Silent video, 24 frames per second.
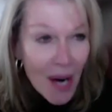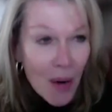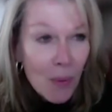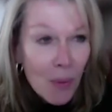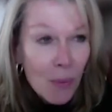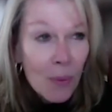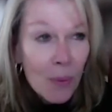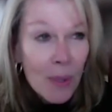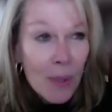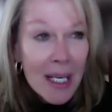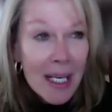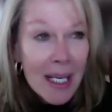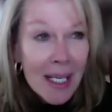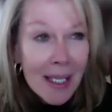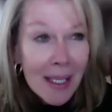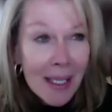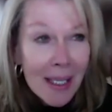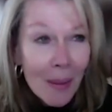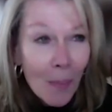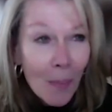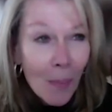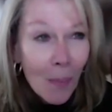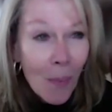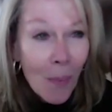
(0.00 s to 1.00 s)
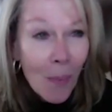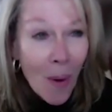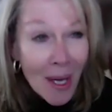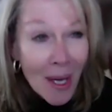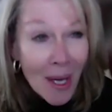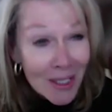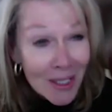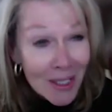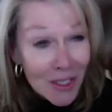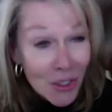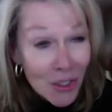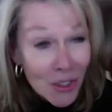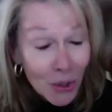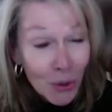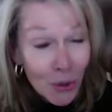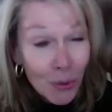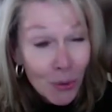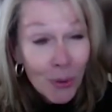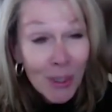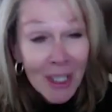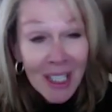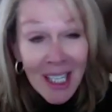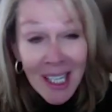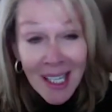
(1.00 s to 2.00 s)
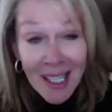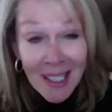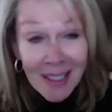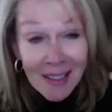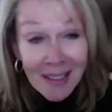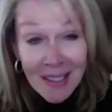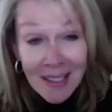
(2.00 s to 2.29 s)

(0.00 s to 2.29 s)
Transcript: We wanted to create